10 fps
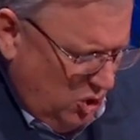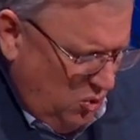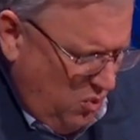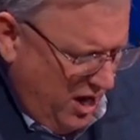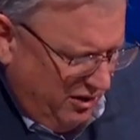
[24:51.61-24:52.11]

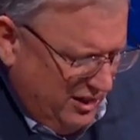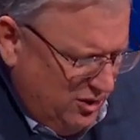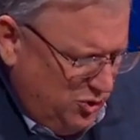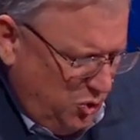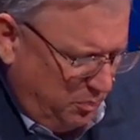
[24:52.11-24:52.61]
Where
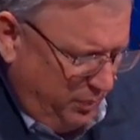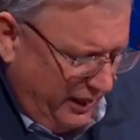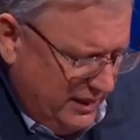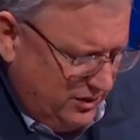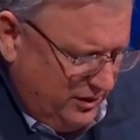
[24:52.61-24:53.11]
is your
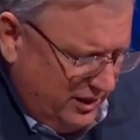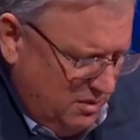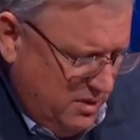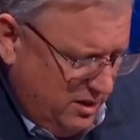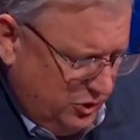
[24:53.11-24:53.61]
place in the
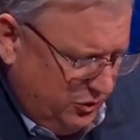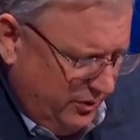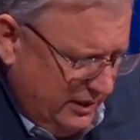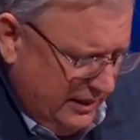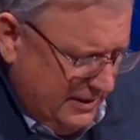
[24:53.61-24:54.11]

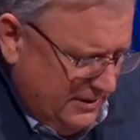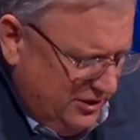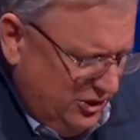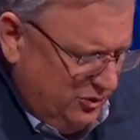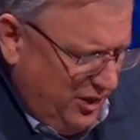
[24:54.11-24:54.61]
ministry? Do
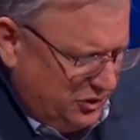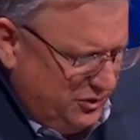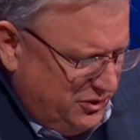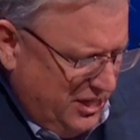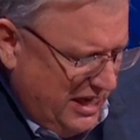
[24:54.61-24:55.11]
you just
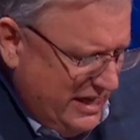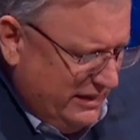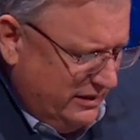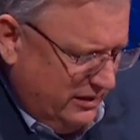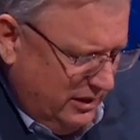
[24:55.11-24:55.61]

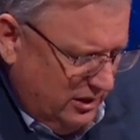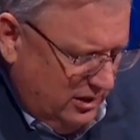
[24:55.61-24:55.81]
attend?